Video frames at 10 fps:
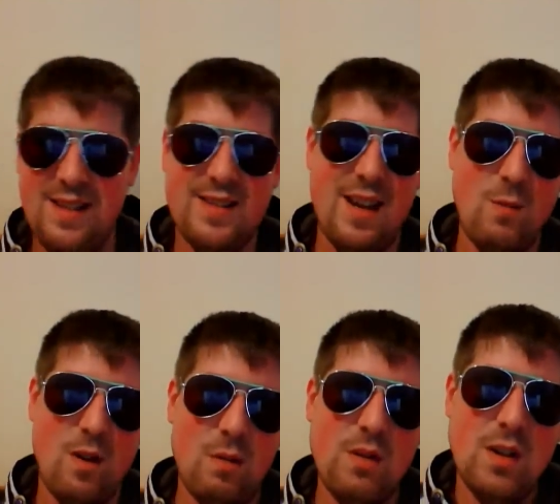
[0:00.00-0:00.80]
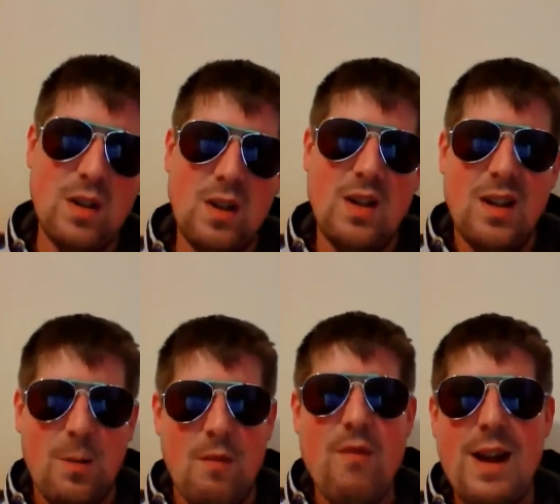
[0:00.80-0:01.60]
and saying, "Well,
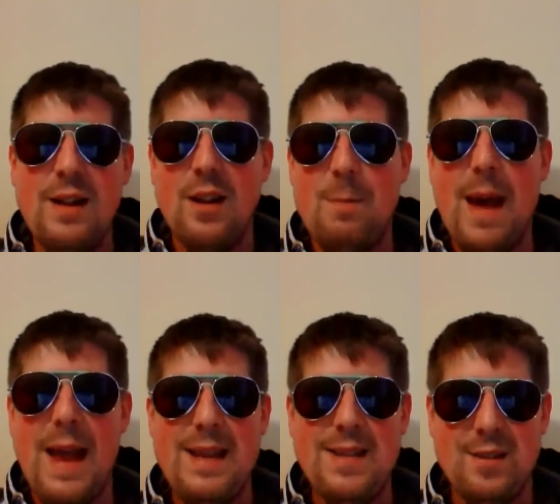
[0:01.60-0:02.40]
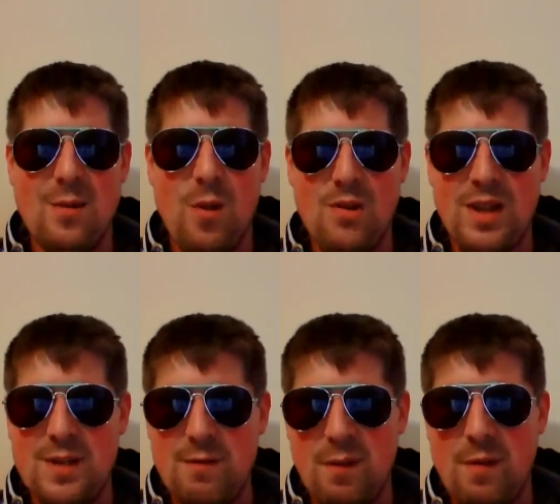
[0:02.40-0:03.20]
am I really going to pay to go and watch
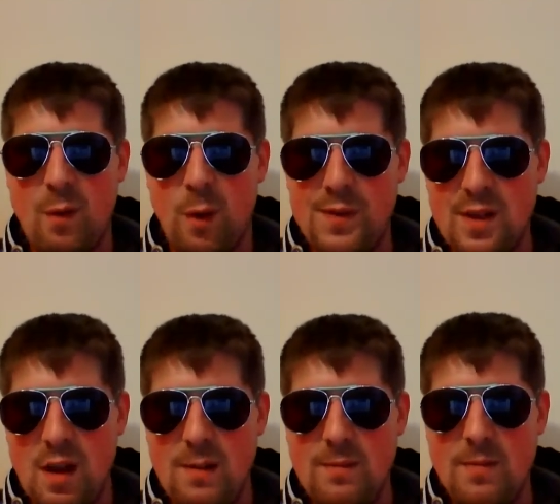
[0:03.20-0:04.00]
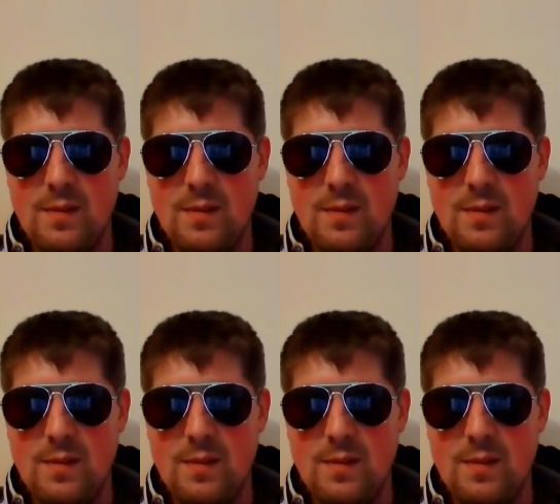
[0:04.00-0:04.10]
this for a fourth time?"